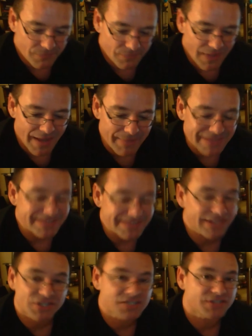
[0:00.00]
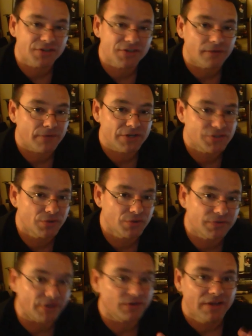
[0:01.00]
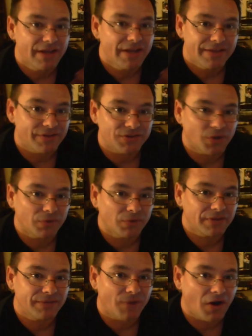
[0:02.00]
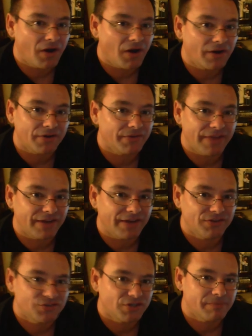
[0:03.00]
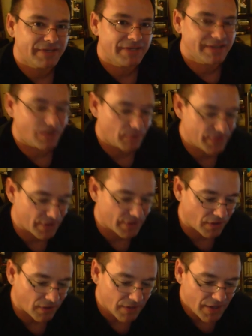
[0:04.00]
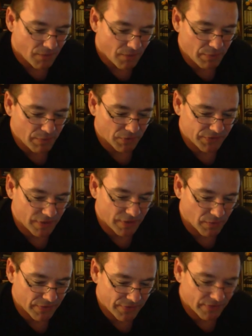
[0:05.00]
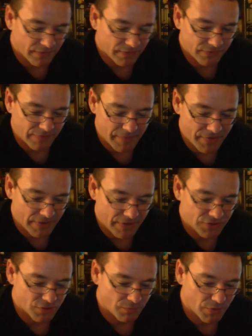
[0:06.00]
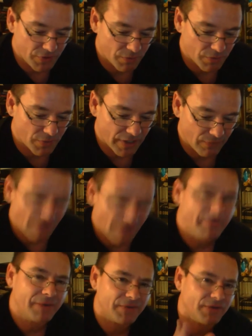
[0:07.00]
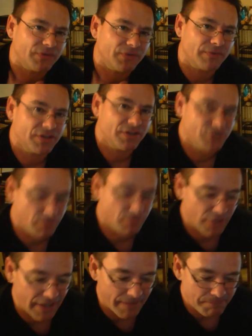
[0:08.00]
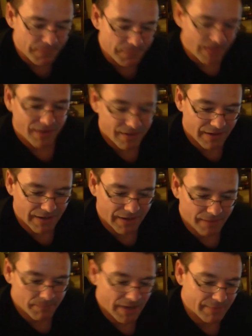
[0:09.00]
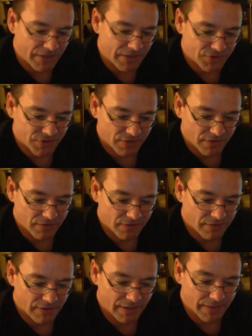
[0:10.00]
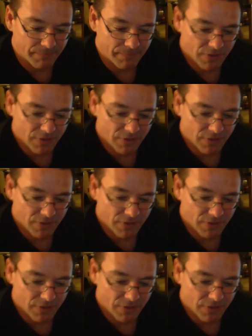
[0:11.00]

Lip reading: I'm not saying just because they're a fringe kook, they're totally wrong or they shouldn't be dealt with at all. We will deal with some of the things you bring. Well, I'm going to deal with some of the things you bring up. I'm not sure. Dealing